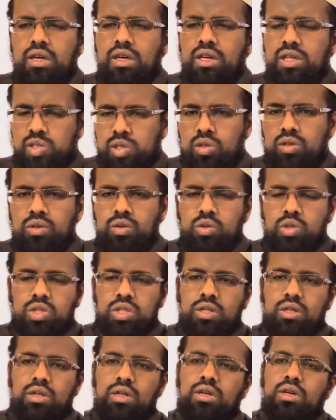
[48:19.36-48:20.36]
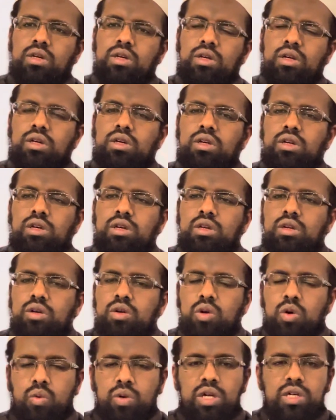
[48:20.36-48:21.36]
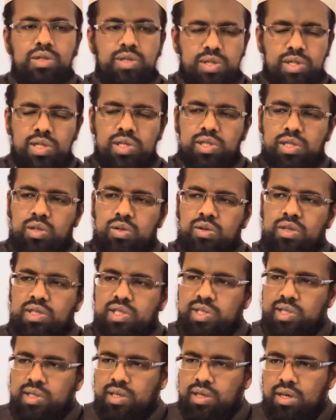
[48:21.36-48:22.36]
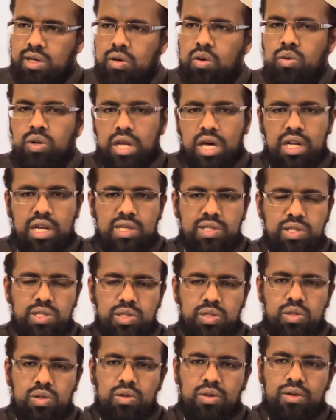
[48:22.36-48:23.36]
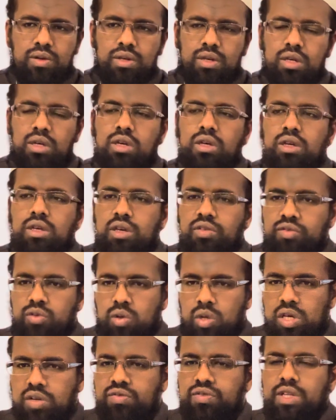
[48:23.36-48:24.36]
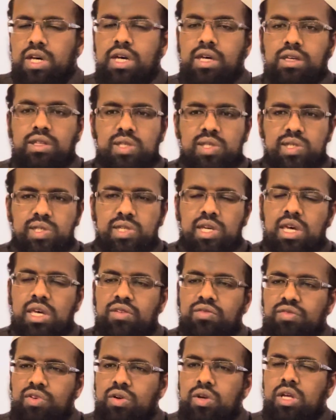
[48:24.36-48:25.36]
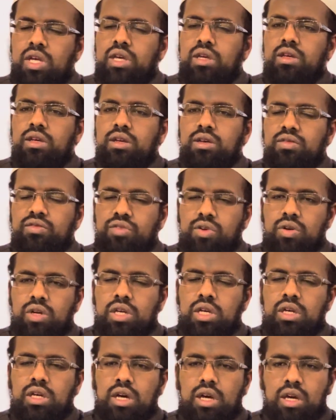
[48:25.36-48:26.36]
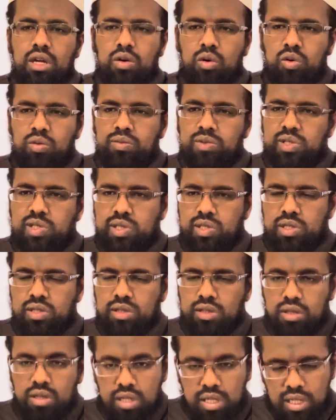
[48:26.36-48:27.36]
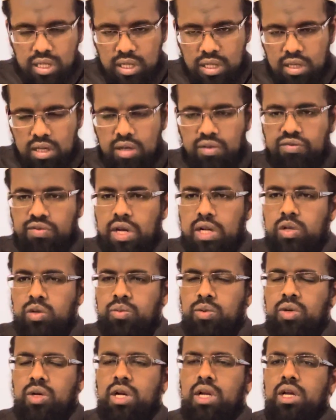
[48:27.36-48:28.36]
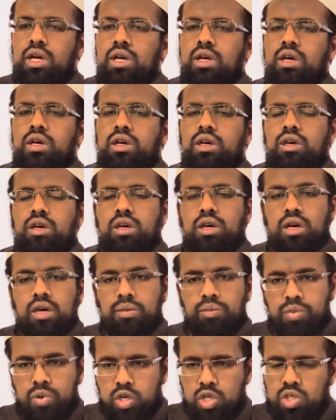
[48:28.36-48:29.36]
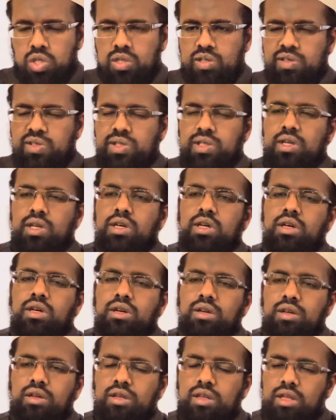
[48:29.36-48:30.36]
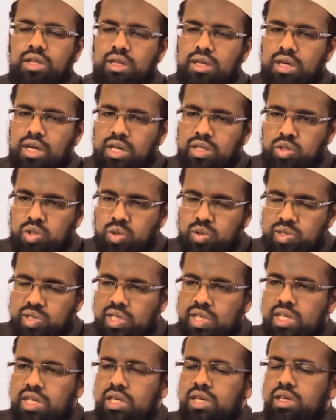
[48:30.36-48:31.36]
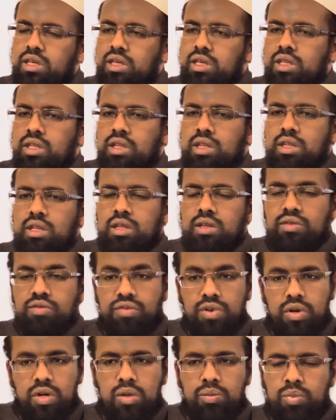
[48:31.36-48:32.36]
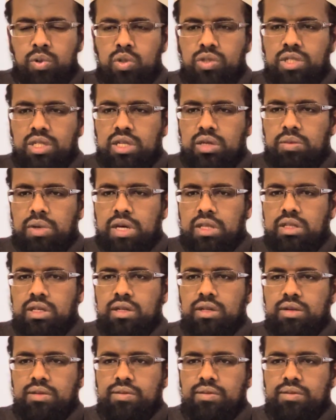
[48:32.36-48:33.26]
in seclusion. No one else sees you. It's only Allah sees you. If you leave that, it's a very, very enormous, valuable, precious, I should say, very important ibadah